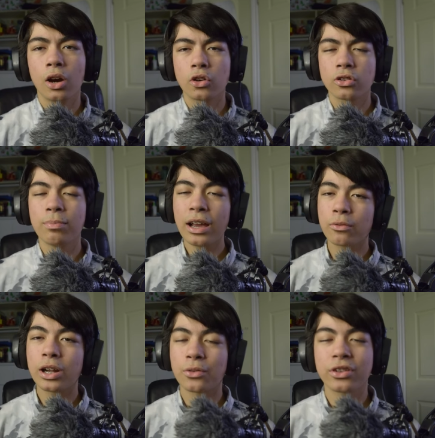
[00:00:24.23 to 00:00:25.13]
Alright, so
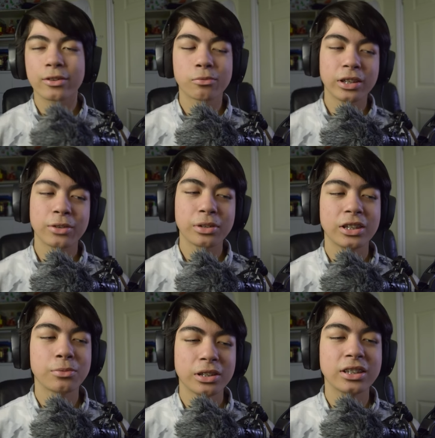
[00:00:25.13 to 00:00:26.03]
back when I was like really,
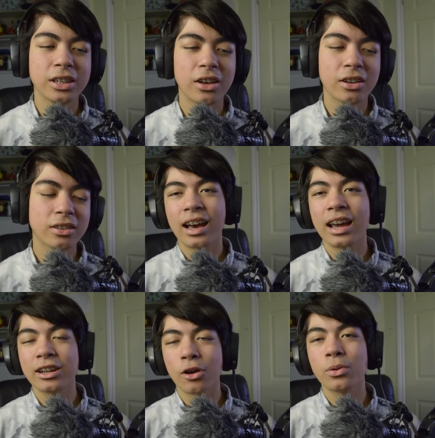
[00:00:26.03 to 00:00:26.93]
really, really young,
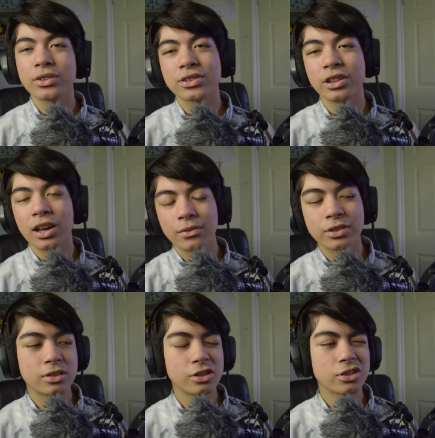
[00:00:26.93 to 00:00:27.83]
I had always
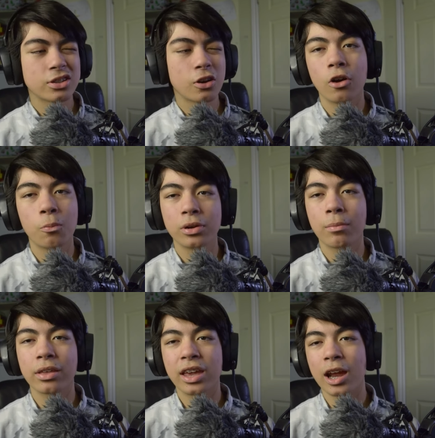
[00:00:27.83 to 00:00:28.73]
loved just to open
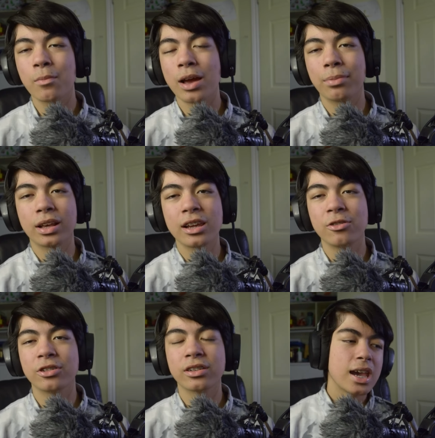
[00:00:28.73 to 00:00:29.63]
up the camera
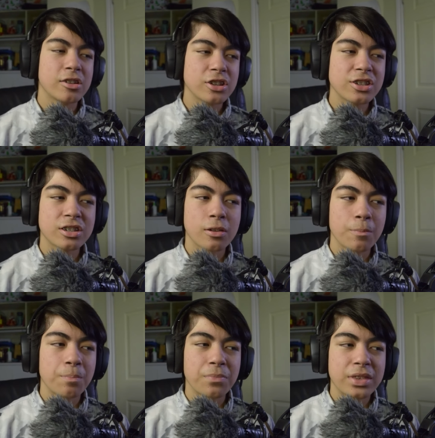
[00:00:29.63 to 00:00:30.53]
application and just
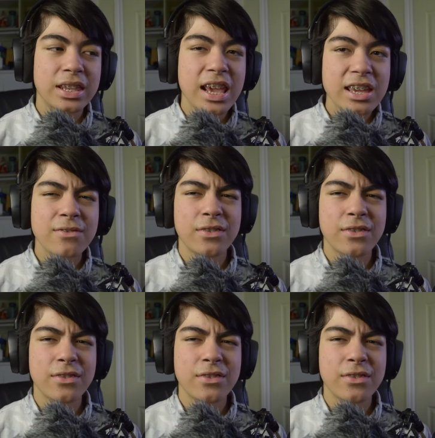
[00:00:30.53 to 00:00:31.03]
take